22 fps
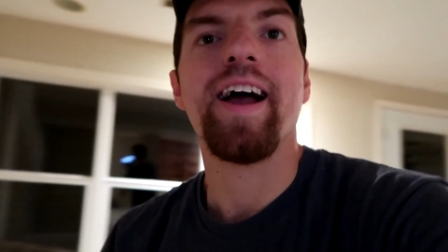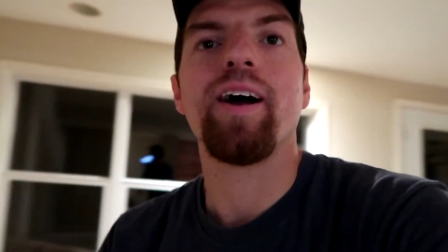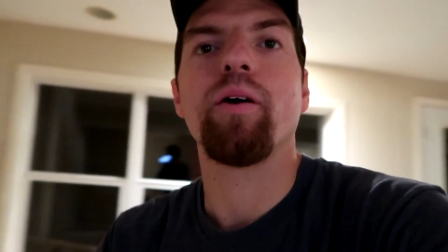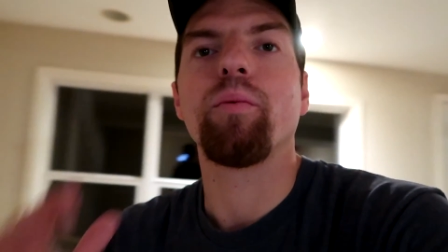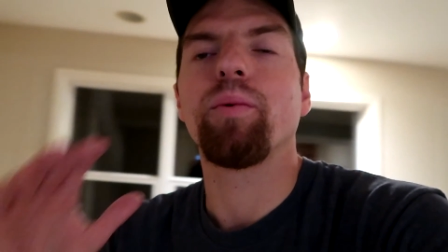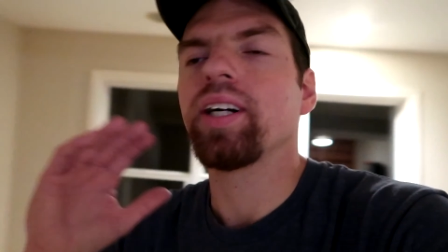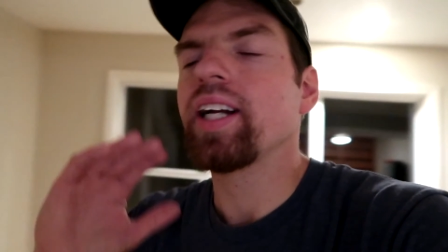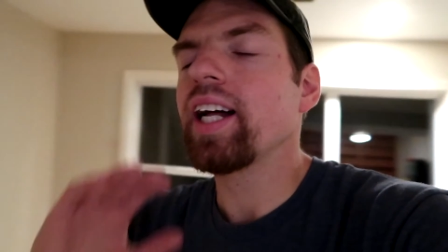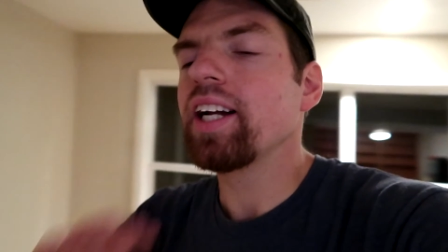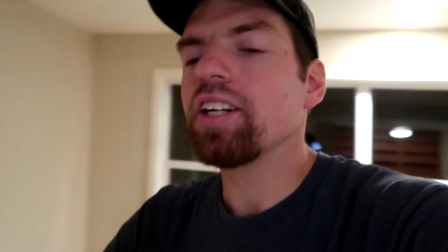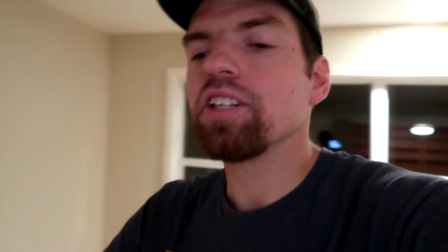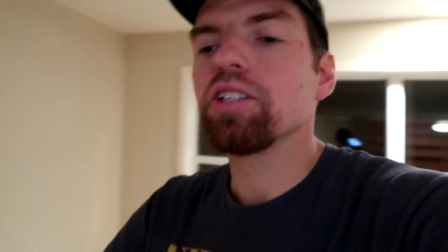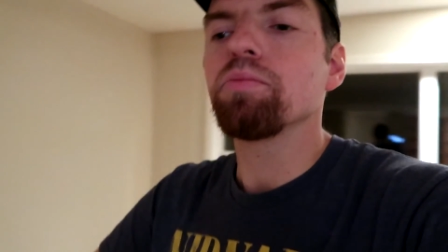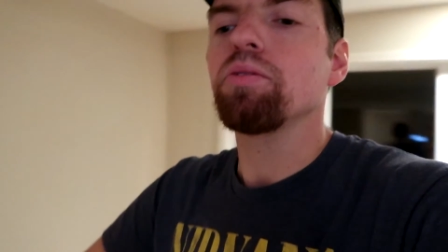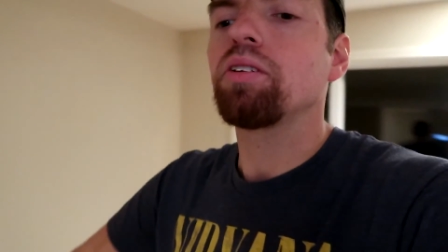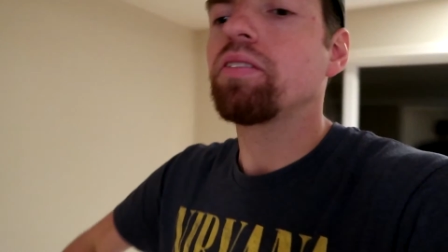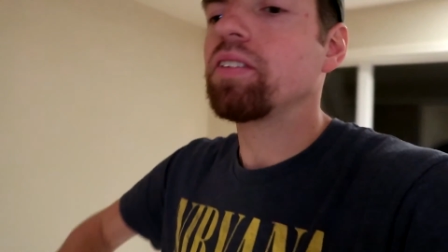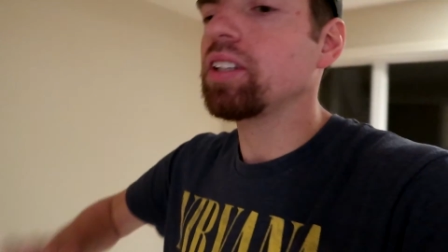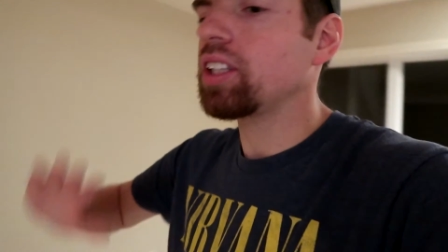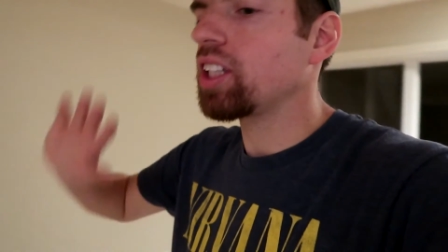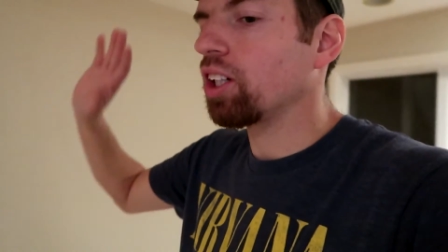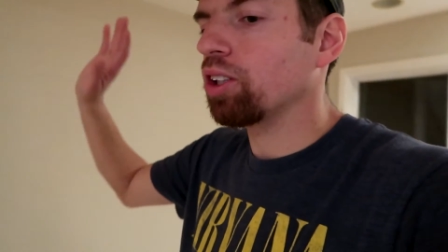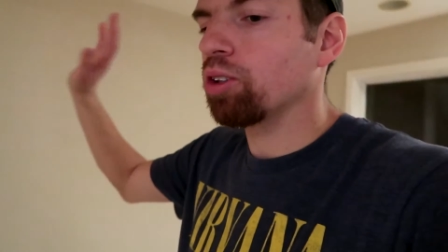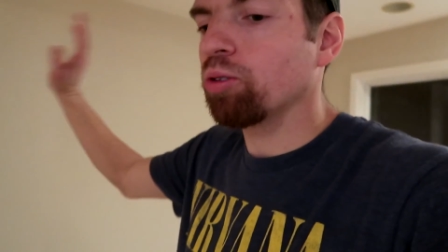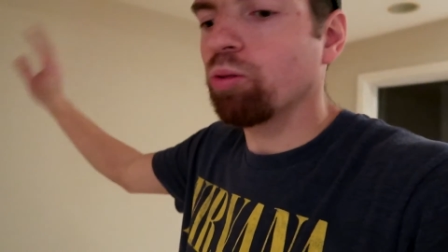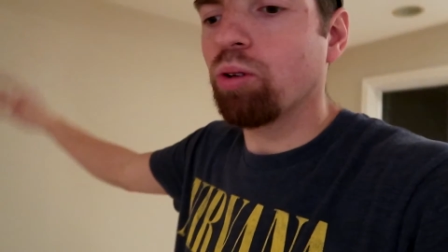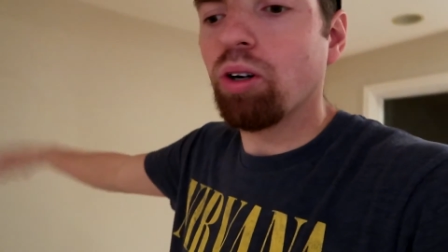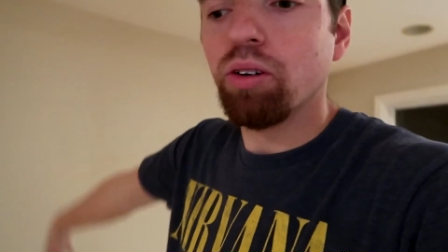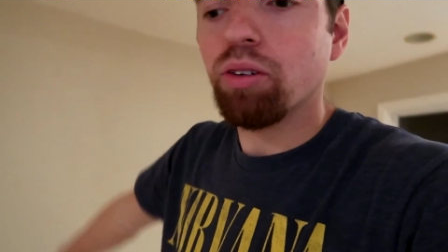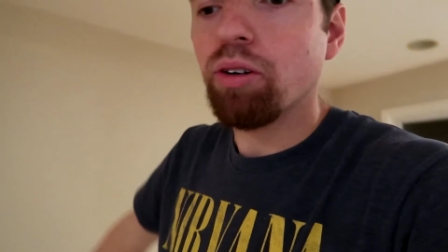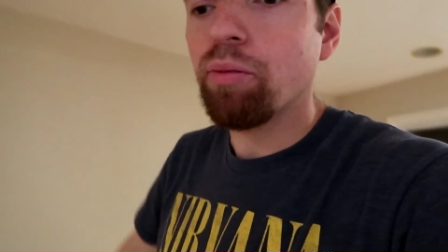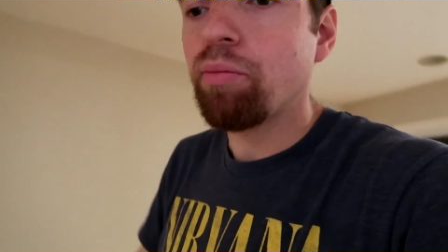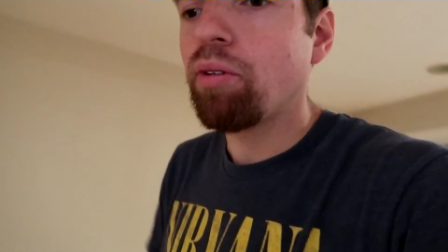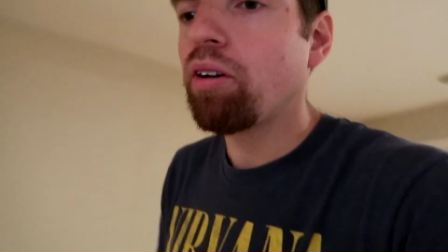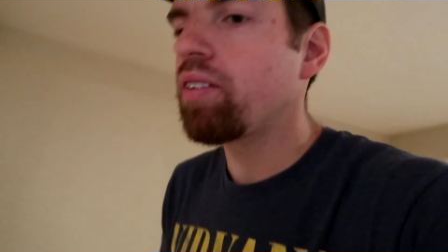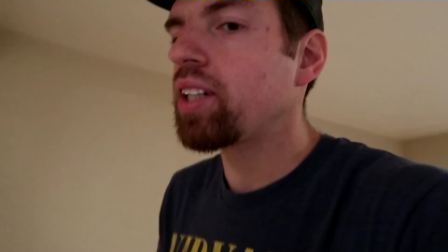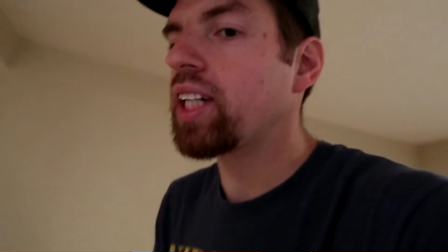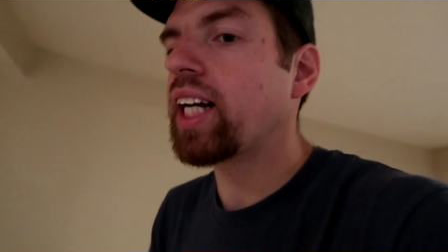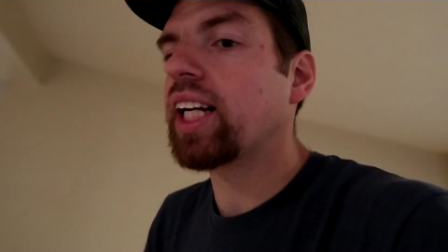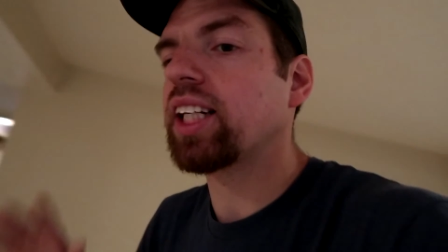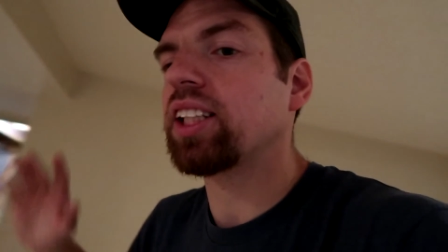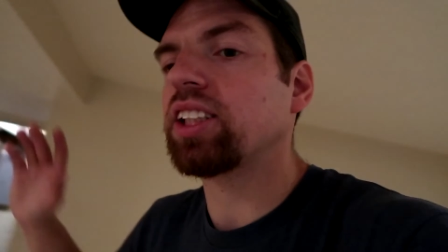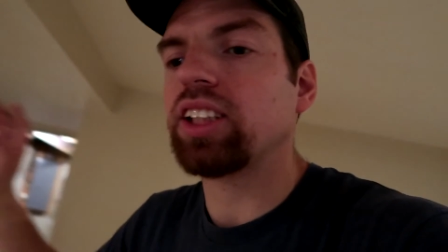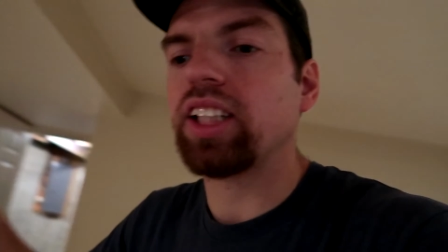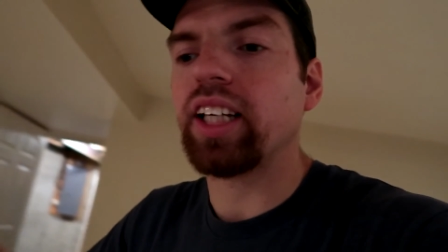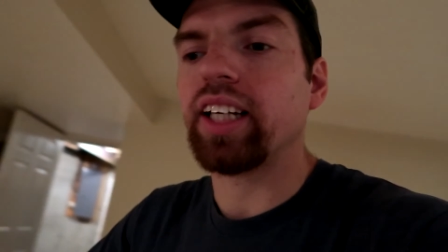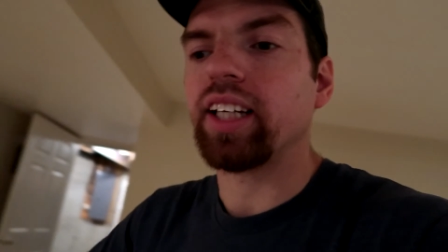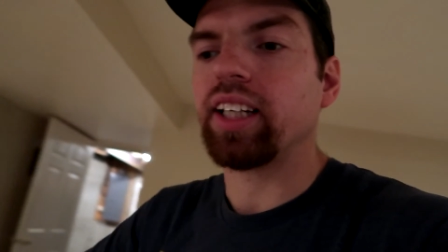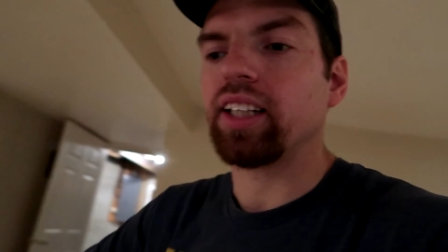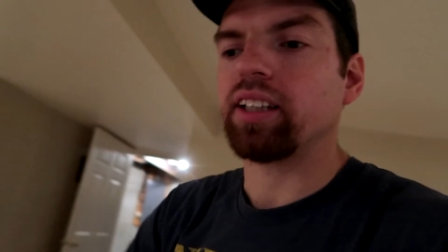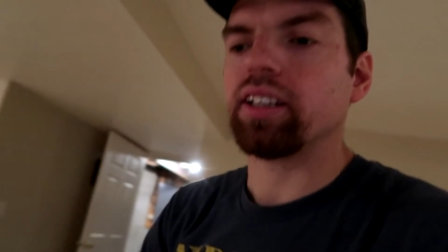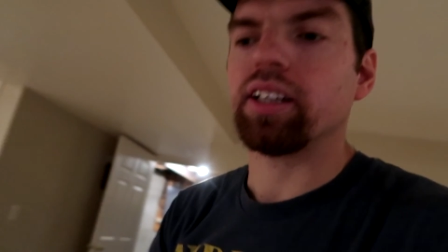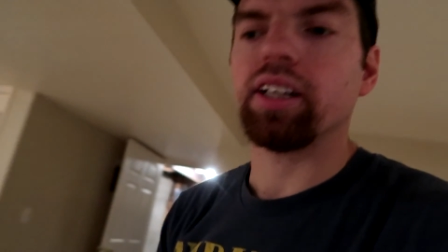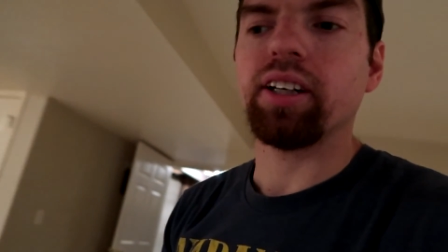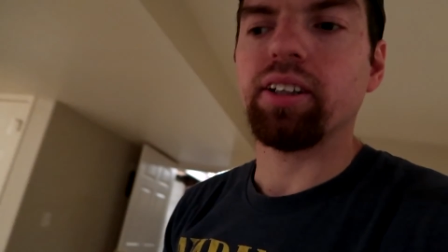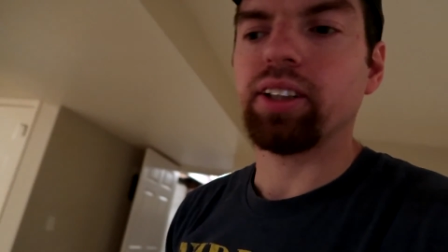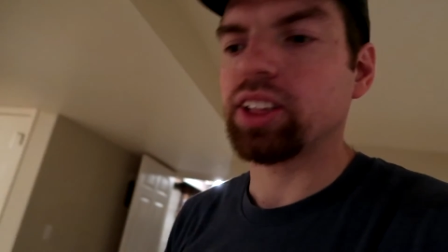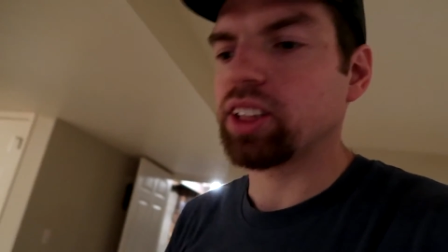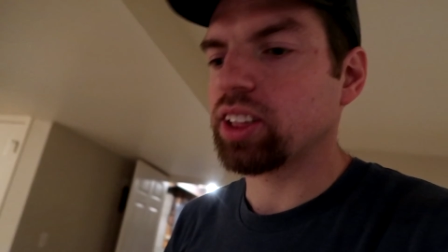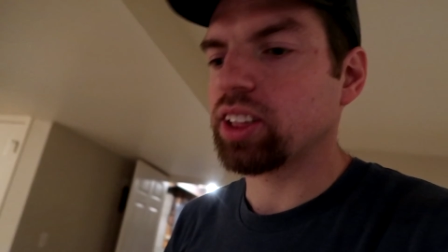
and we're not just moving down the road, we're moving out of state. You know,